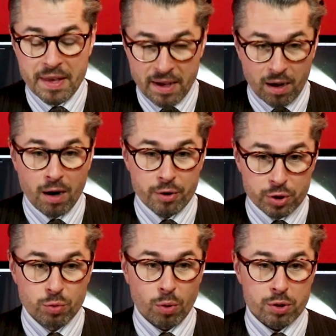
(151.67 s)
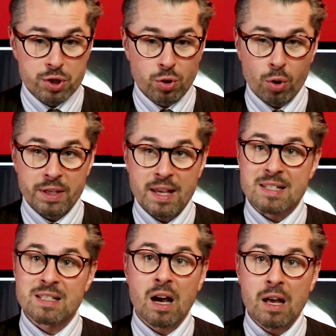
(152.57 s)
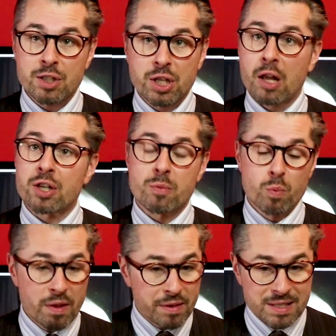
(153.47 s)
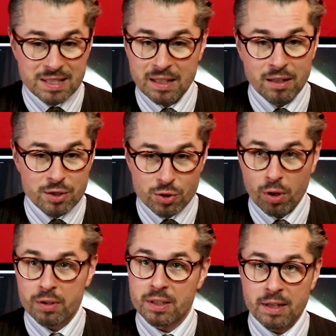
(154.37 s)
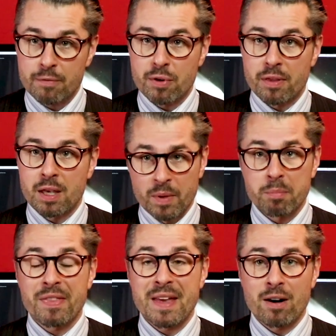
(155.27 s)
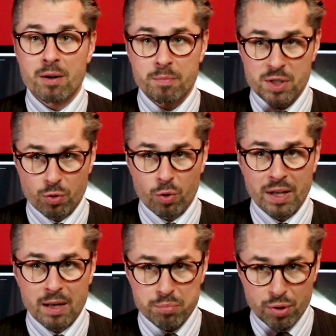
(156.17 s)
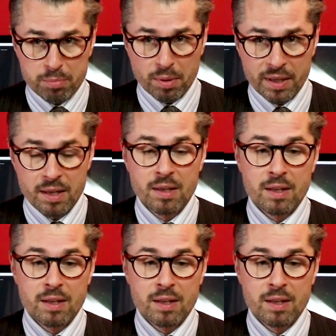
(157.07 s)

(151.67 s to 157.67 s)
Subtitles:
They are new old stock, yes, untouched, with seals on it and everything, but they are stored improperly,